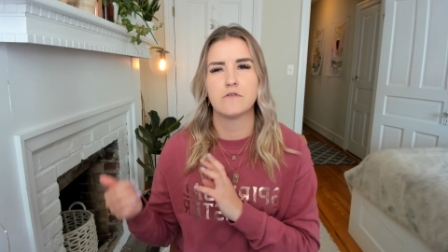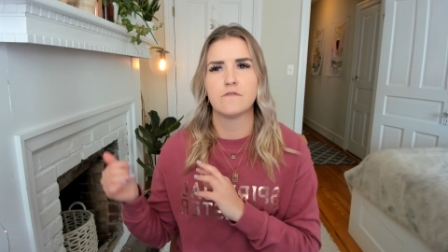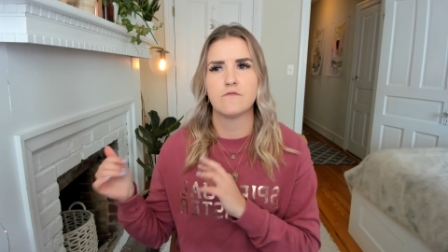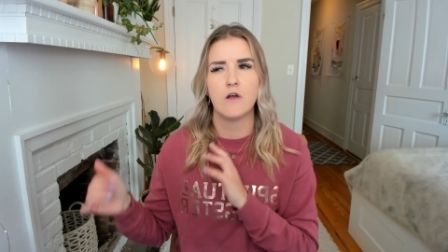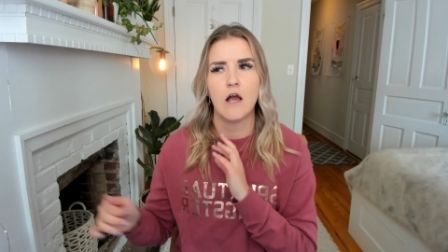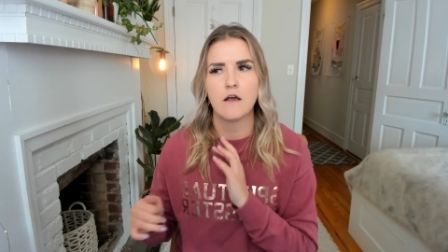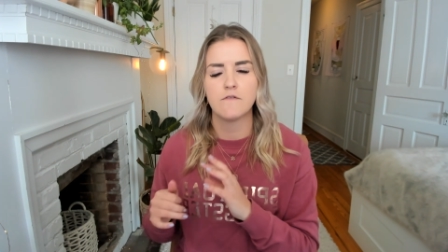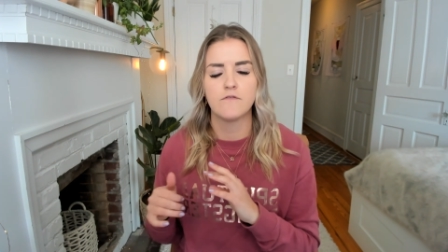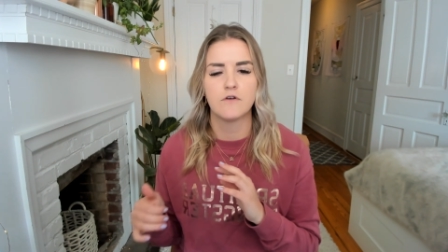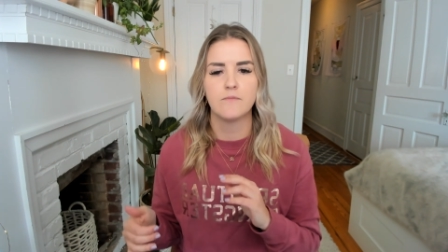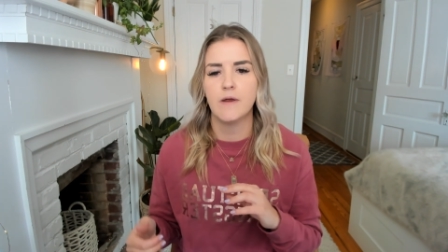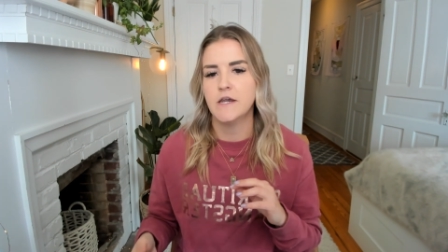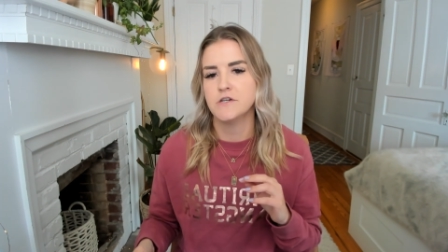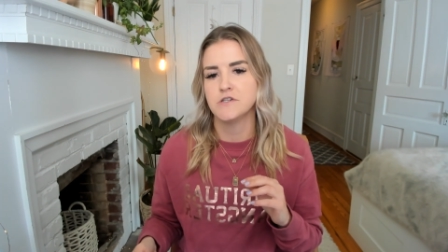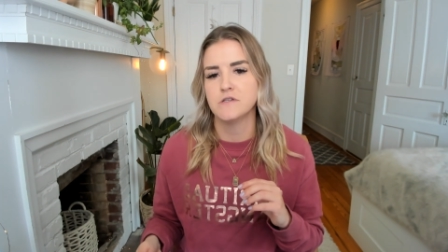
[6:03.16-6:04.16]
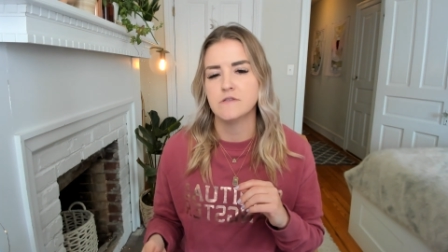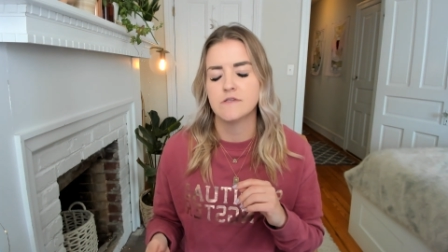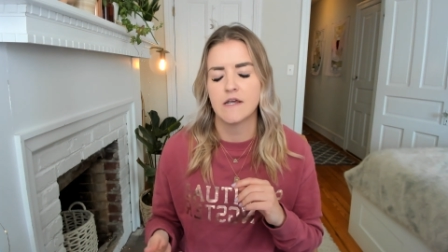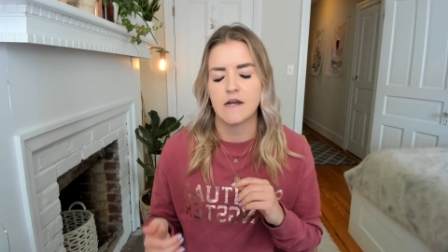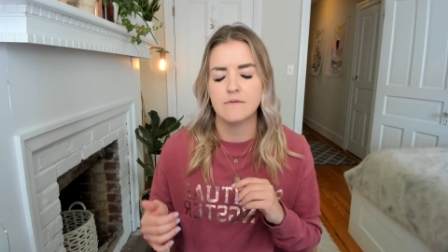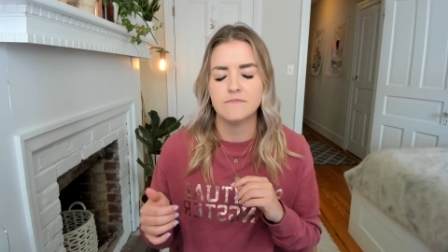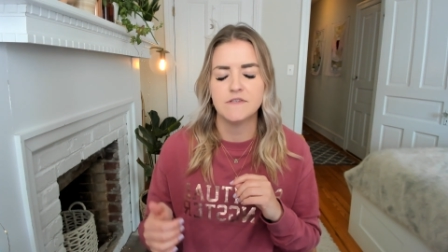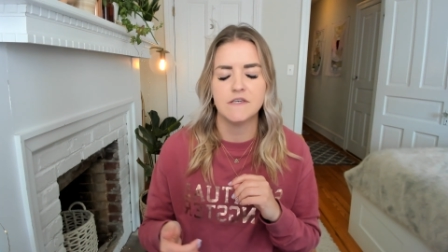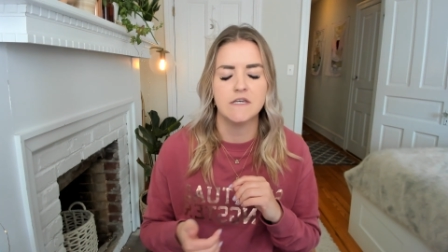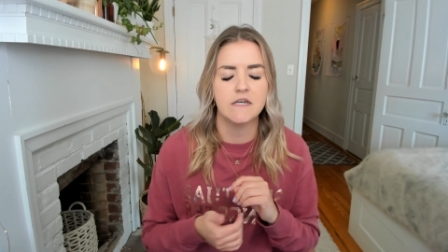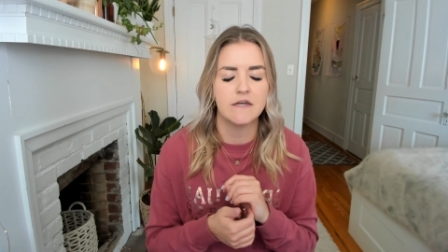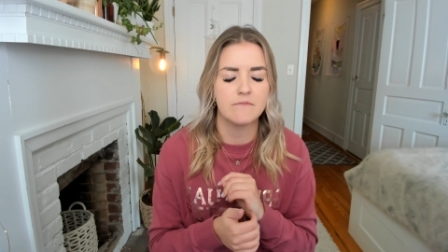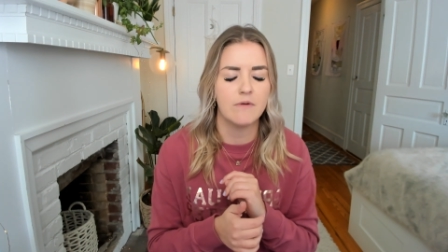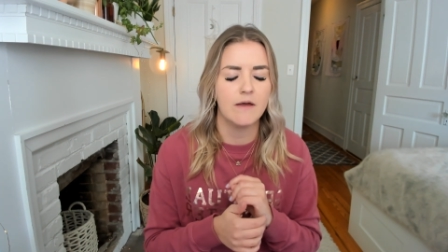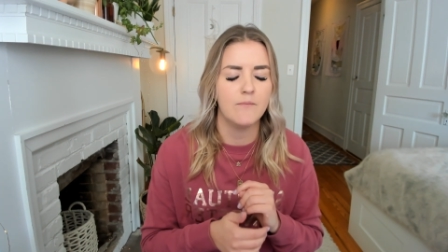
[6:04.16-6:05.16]
of rock formations that I'm seeing
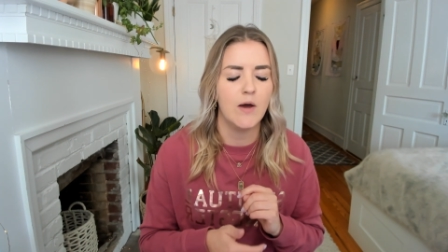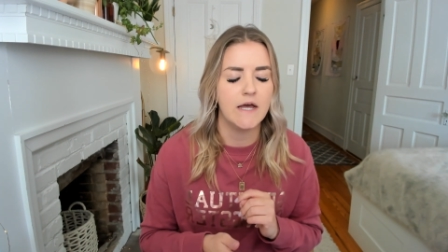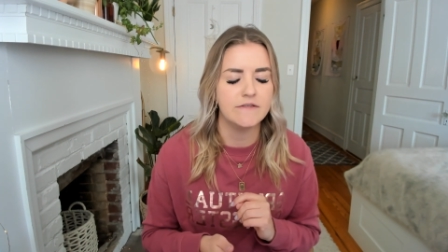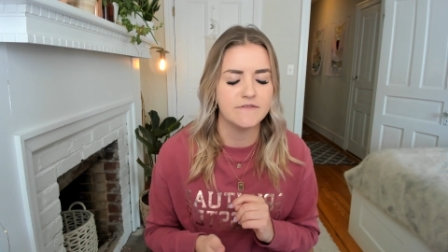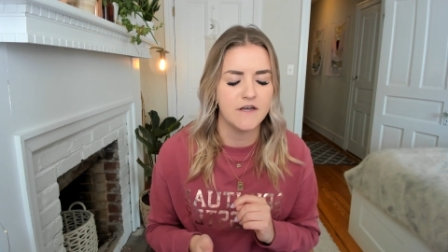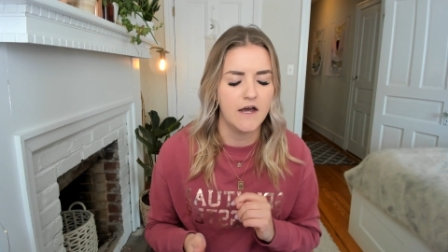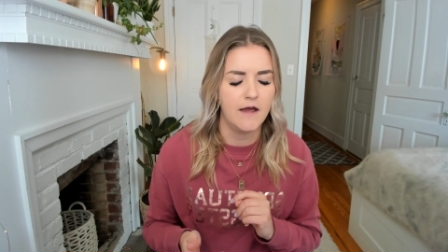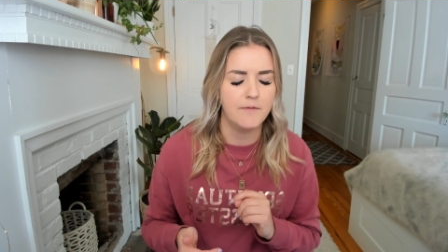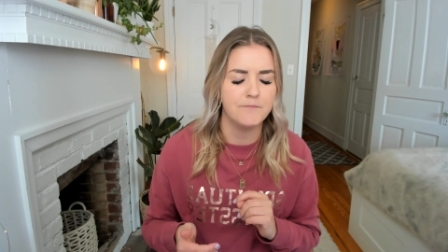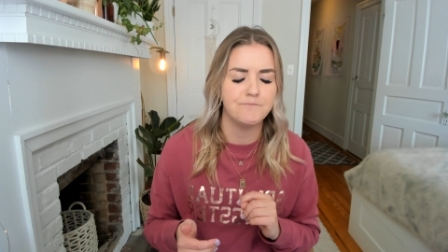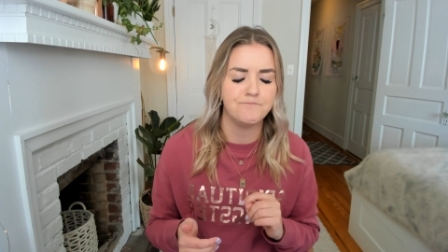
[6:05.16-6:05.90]
in my mind's eye.